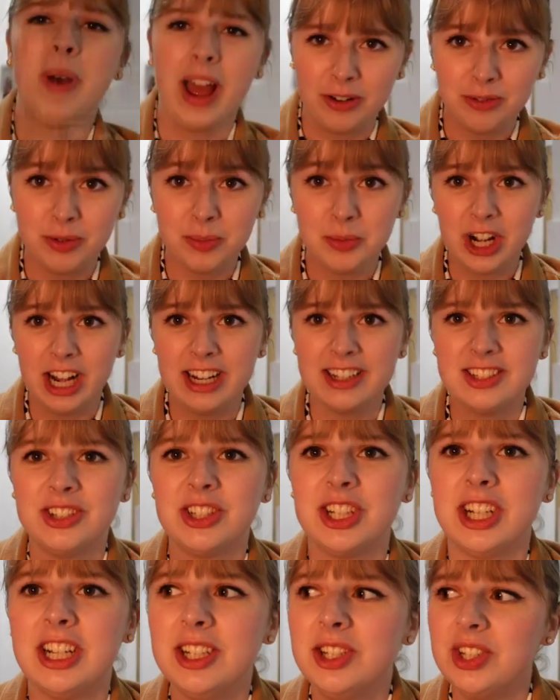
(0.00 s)
back from
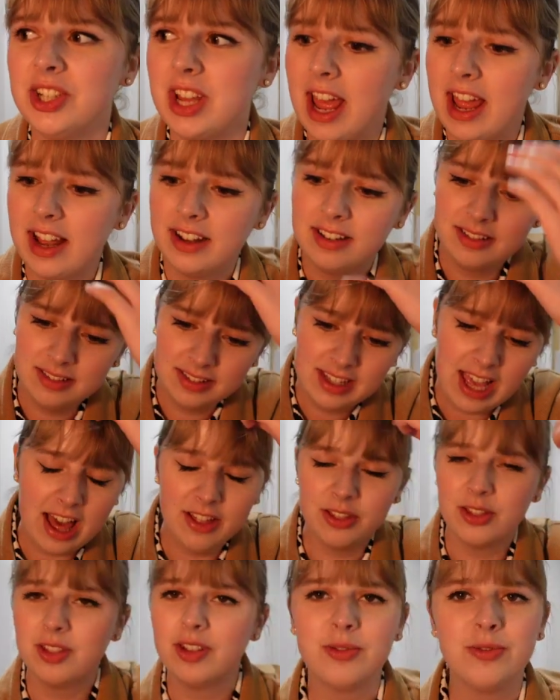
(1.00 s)
Christchurch, and
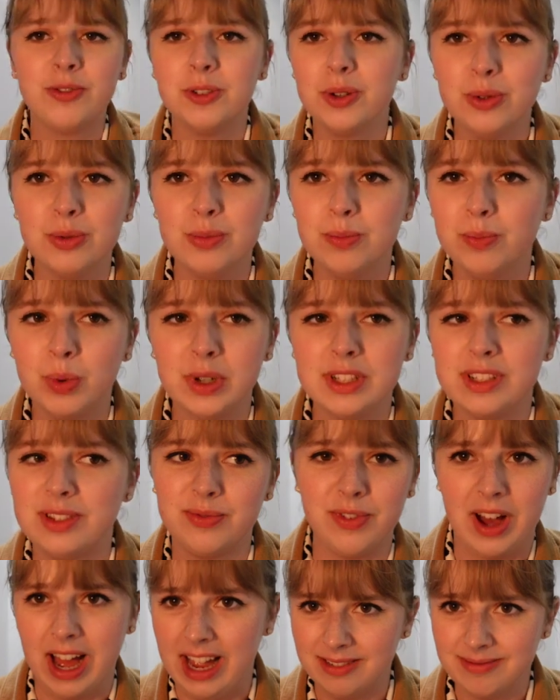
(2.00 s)
yeah, the food was
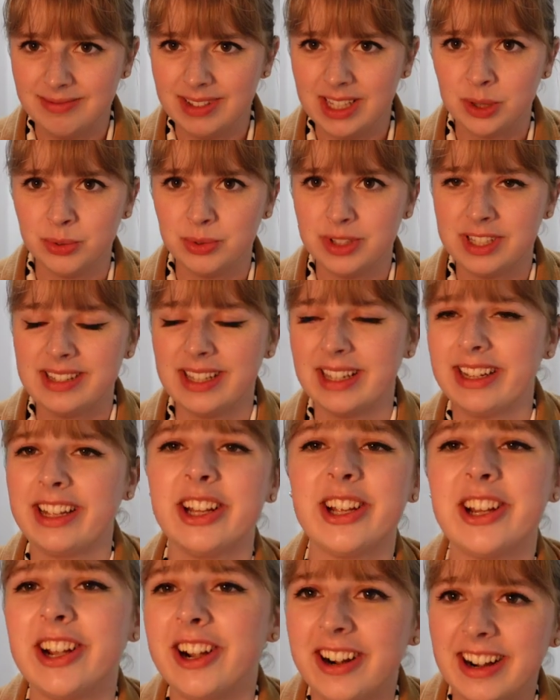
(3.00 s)
fine. It was like
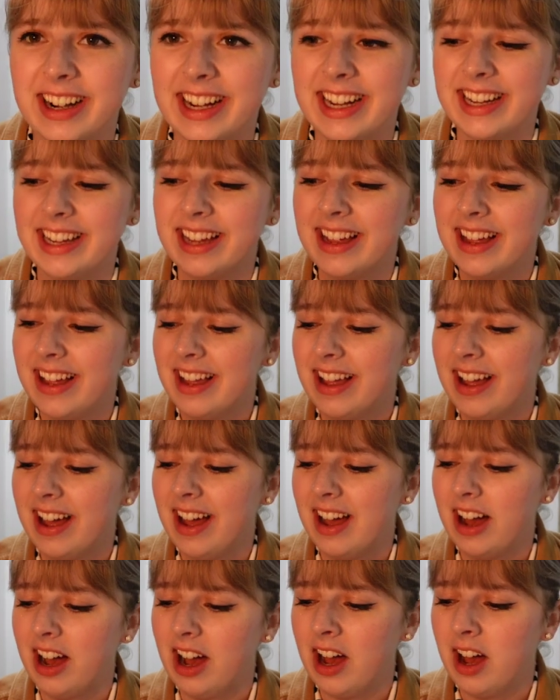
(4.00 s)
a curry.
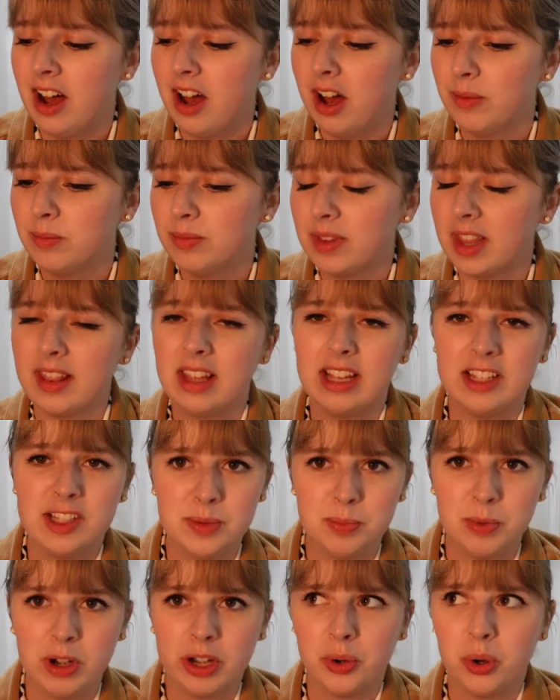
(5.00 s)
Then they had
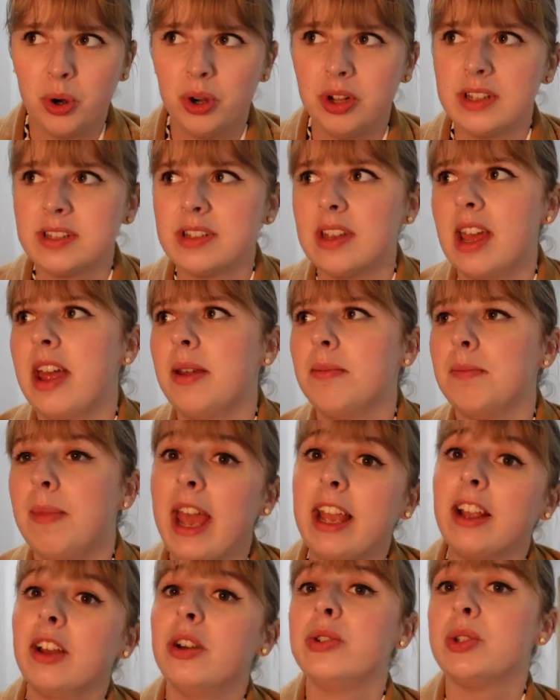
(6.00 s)
spring rolls and
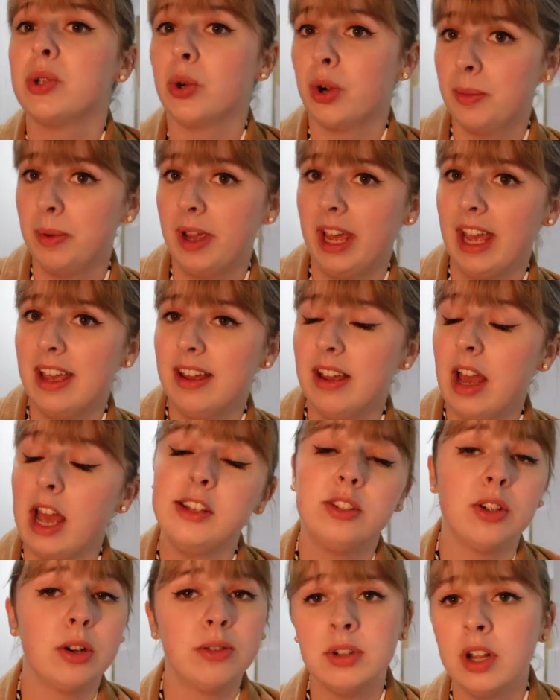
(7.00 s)
mango sorbet. I
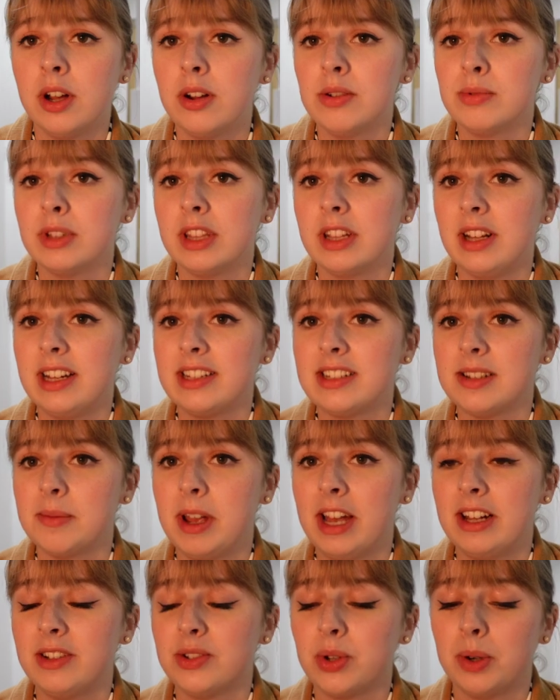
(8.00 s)
don't know when the last time
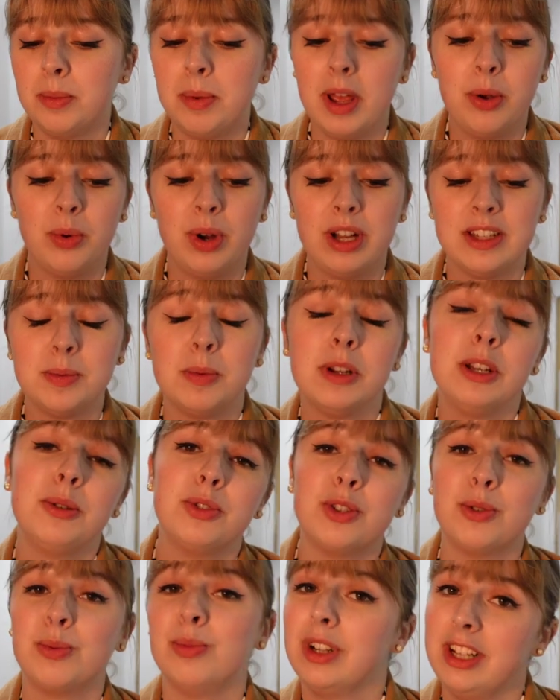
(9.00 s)
I had sorbet was, but it
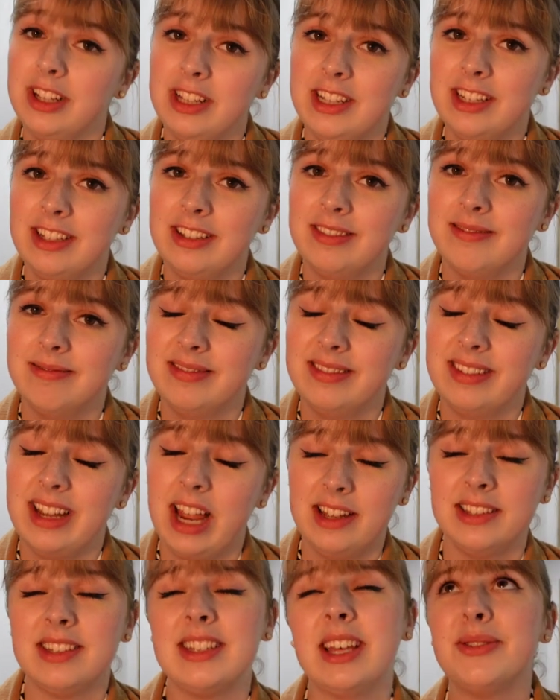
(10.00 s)
was really
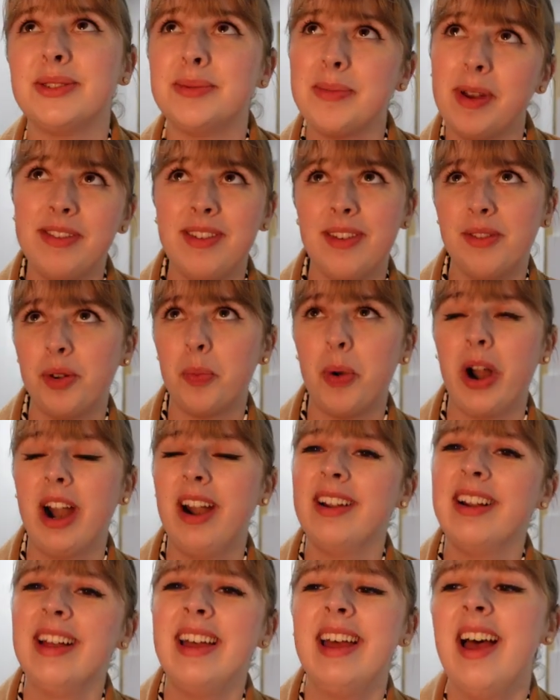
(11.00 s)
nice. That was my favorite
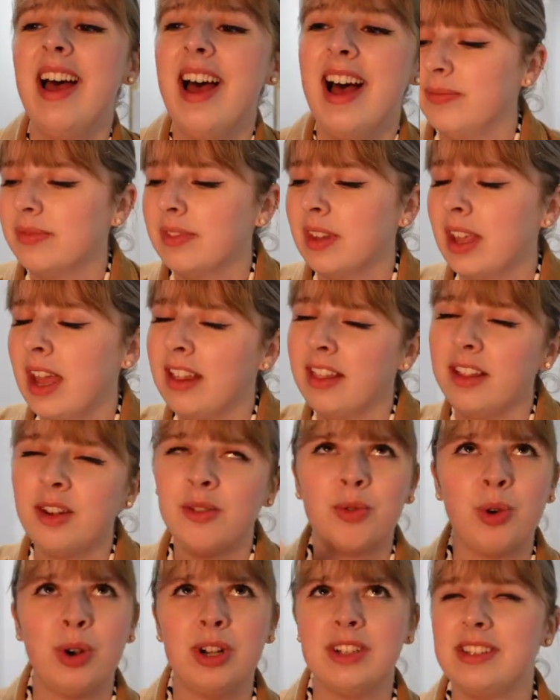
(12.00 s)
part. And then
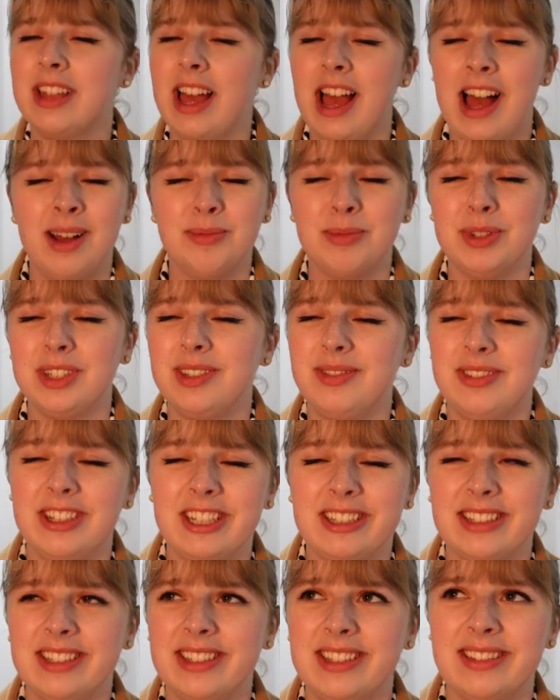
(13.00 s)
of course the
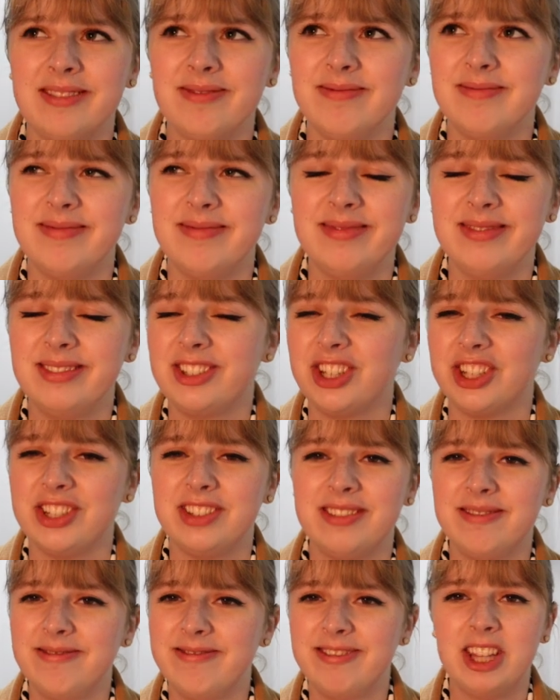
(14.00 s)
atmosphere is
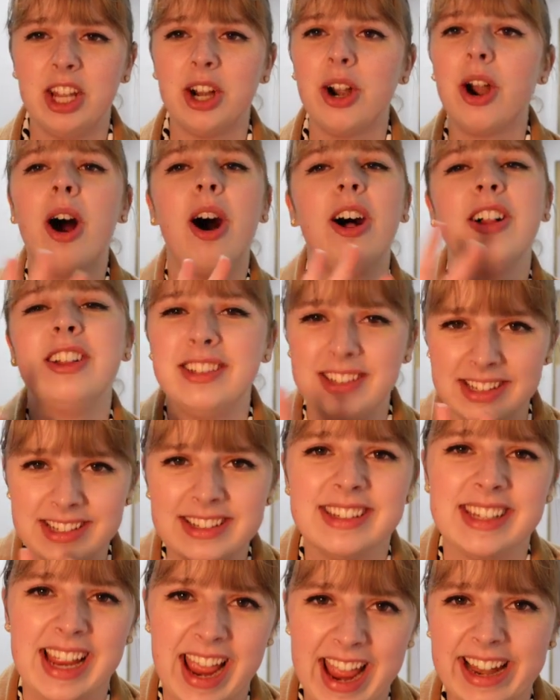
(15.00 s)
just, their hall is
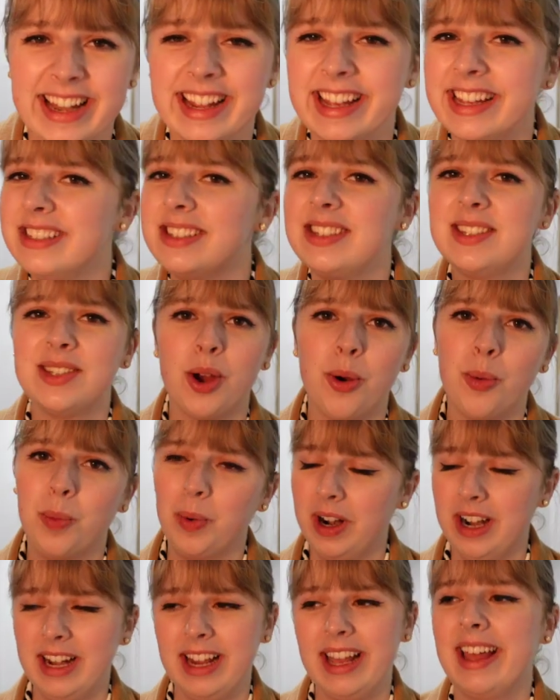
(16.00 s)
insane. It's so
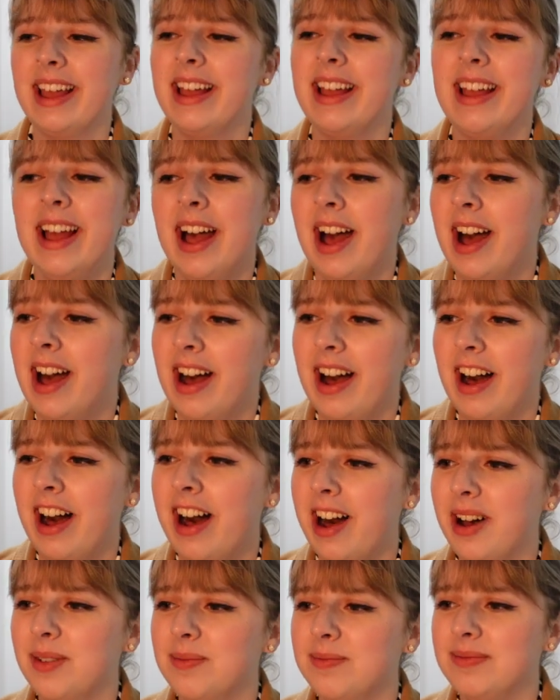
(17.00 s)
pretty.
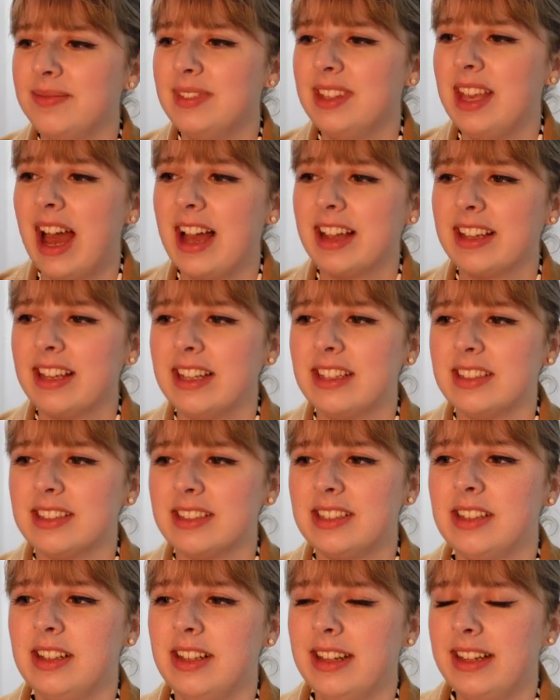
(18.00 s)
Yeah, getting
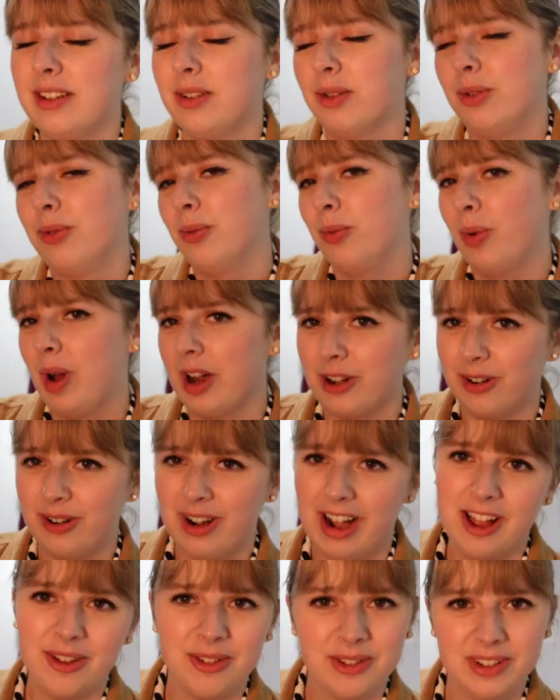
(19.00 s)
to like walk
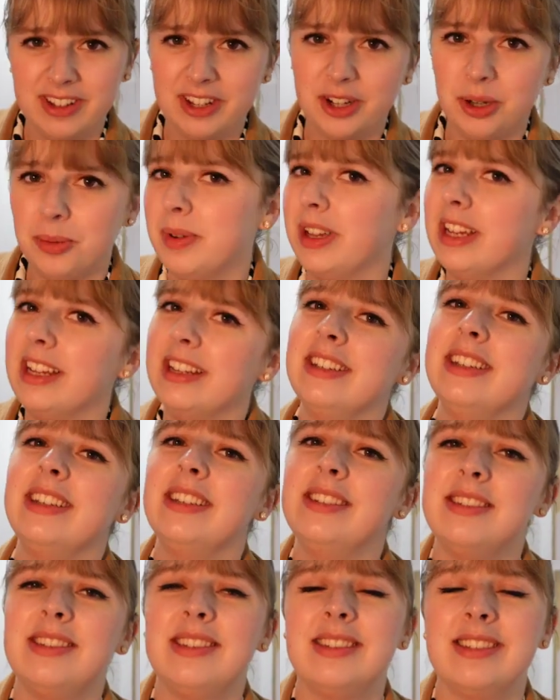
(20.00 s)
around a little bit
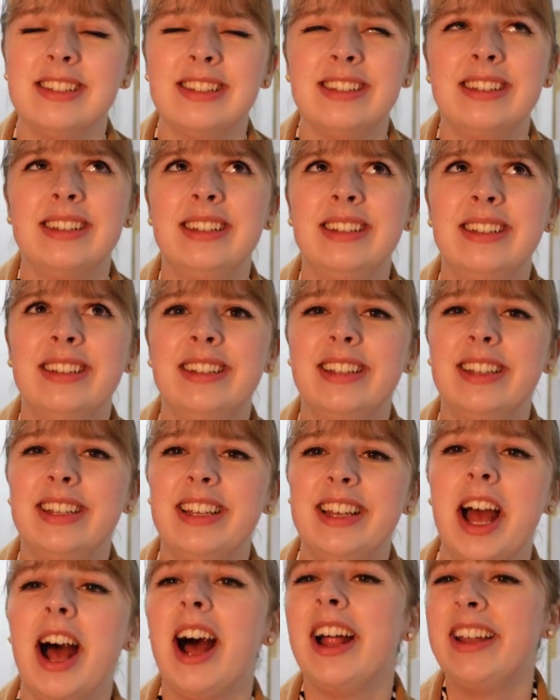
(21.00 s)
is
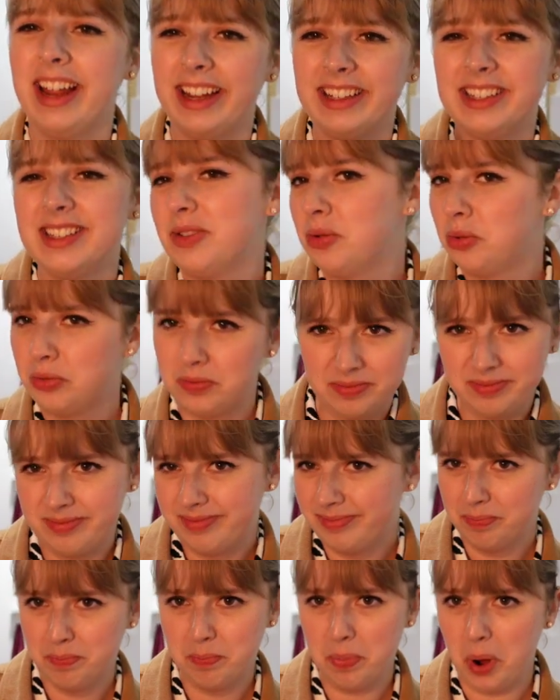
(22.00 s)
a nice
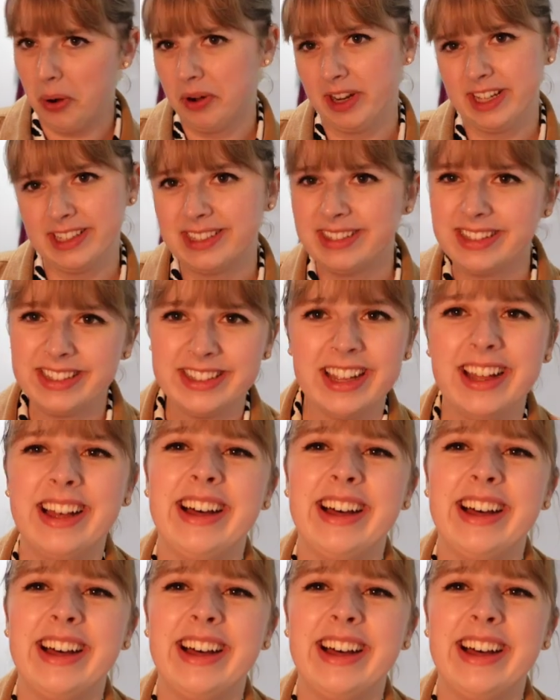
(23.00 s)
bonus